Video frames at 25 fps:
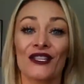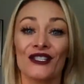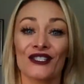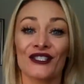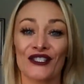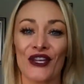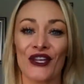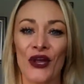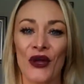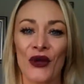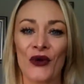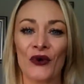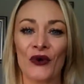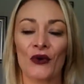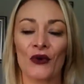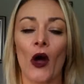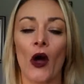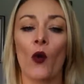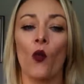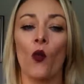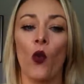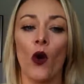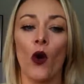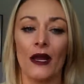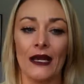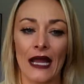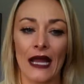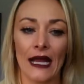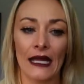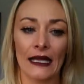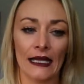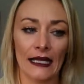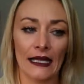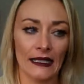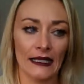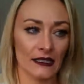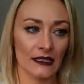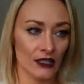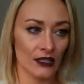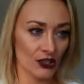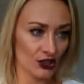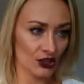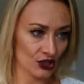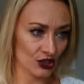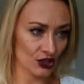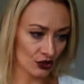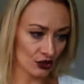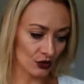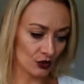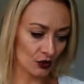So what I like to
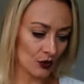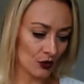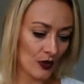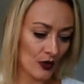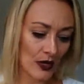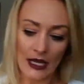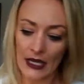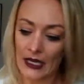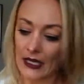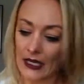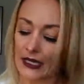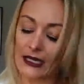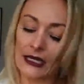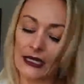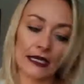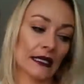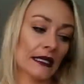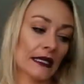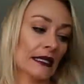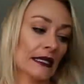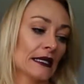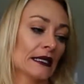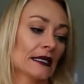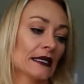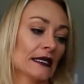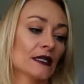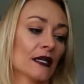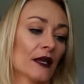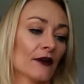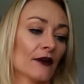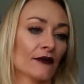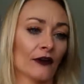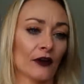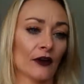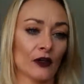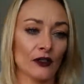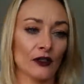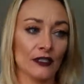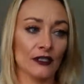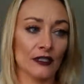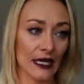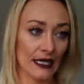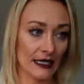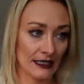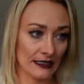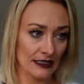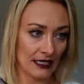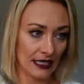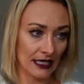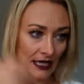do is first
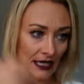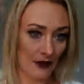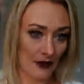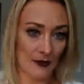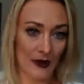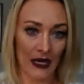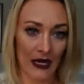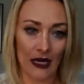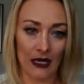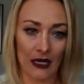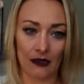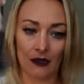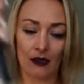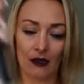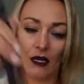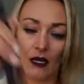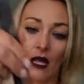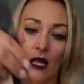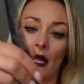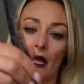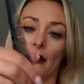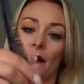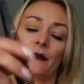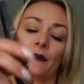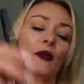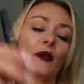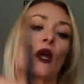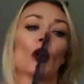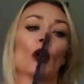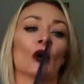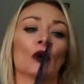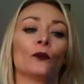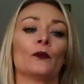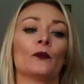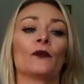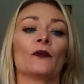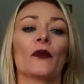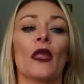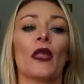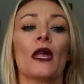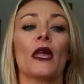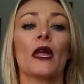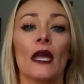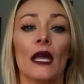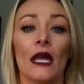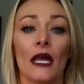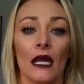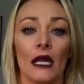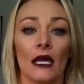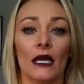I take my comb
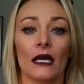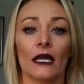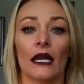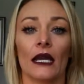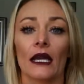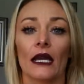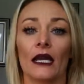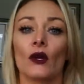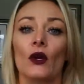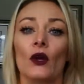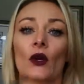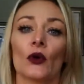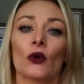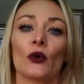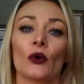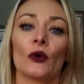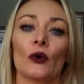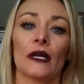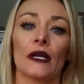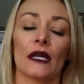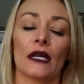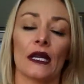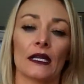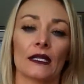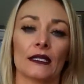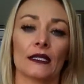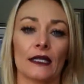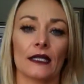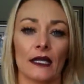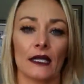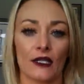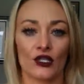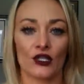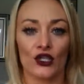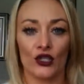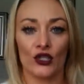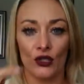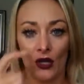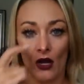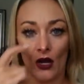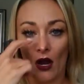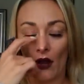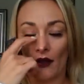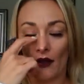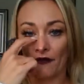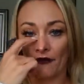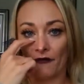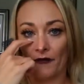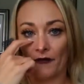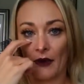and I go and I section
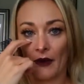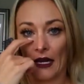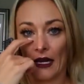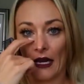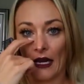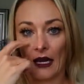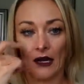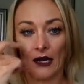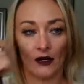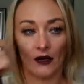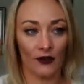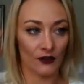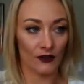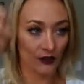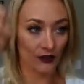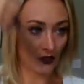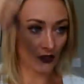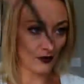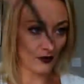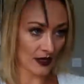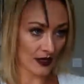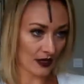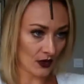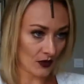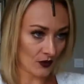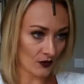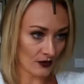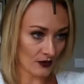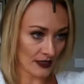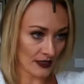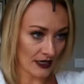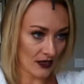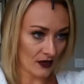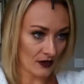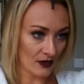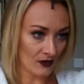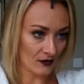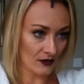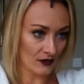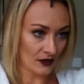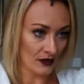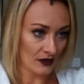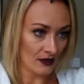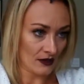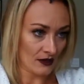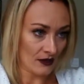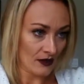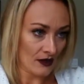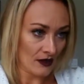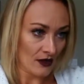off my hair. So I go down
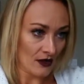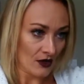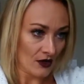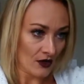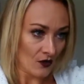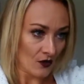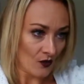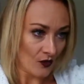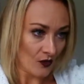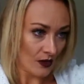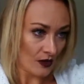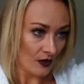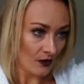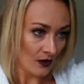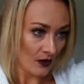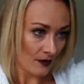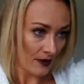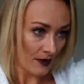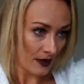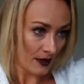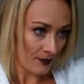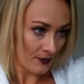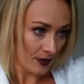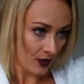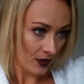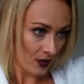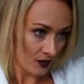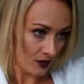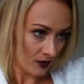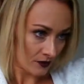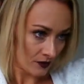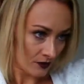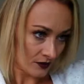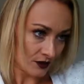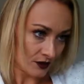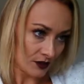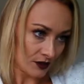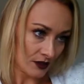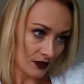where I want my part